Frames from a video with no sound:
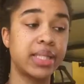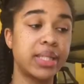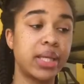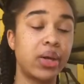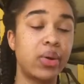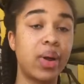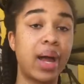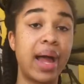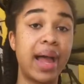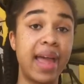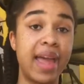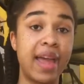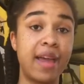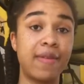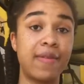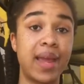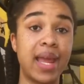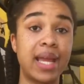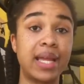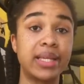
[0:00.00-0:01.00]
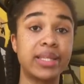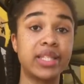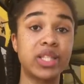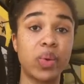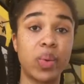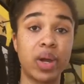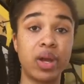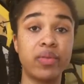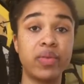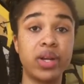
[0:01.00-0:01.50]
So I have a
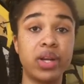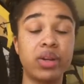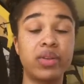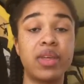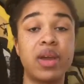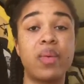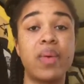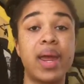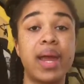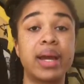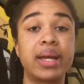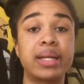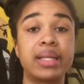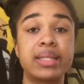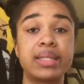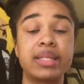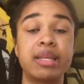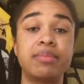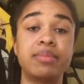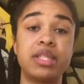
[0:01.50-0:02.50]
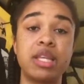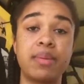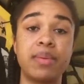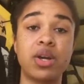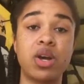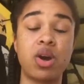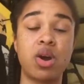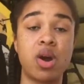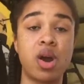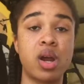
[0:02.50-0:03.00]
square reader, that way I can accept
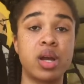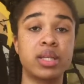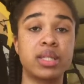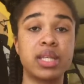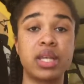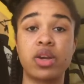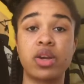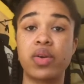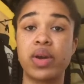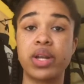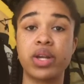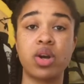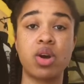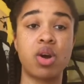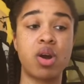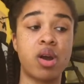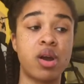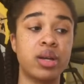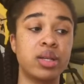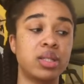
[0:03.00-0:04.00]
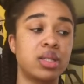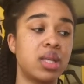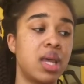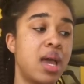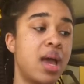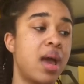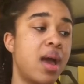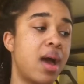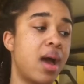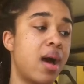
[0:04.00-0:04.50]
debit cards and credit cards.
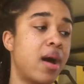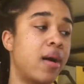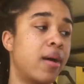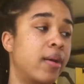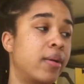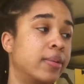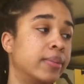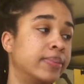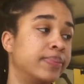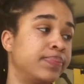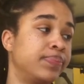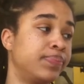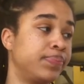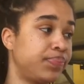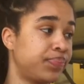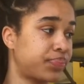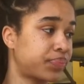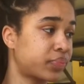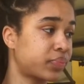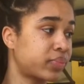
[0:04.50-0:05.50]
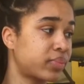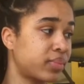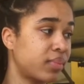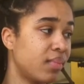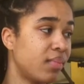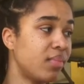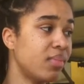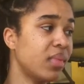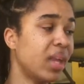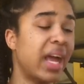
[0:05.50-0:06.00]
I
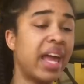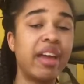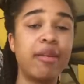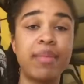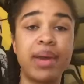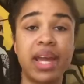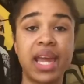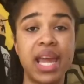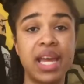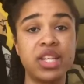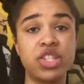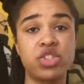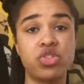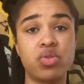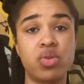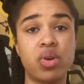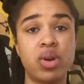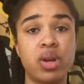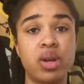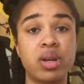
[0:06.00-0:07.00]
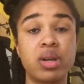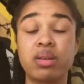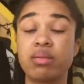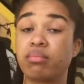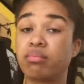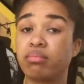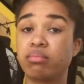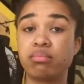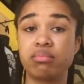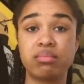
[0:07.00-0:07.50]
have my cash drawer.
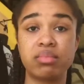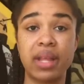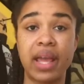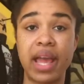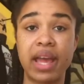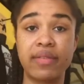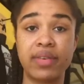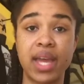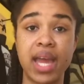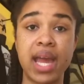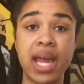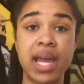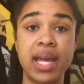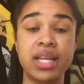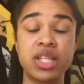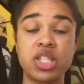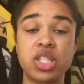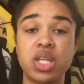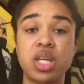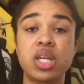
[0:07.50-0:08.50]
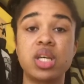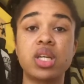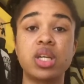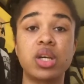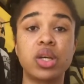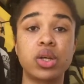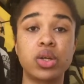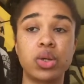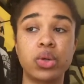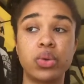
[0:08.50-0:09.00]
They have cash.
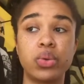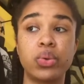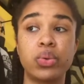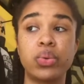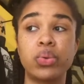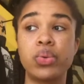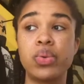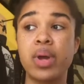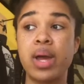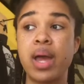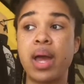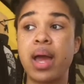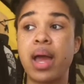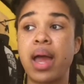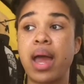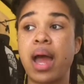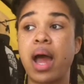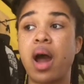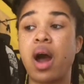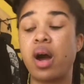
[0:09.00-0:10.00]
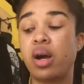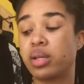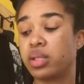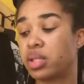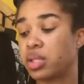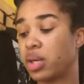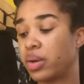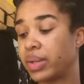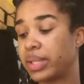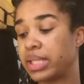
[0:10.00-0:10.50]
Cool.
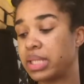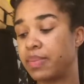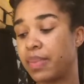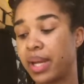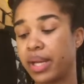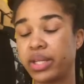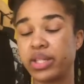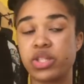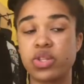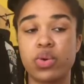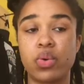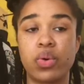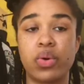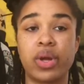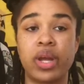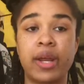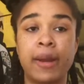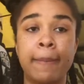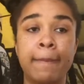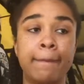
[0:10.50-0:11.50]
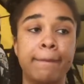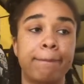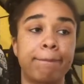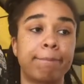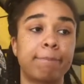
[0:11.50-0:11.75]
Also, it's mandatory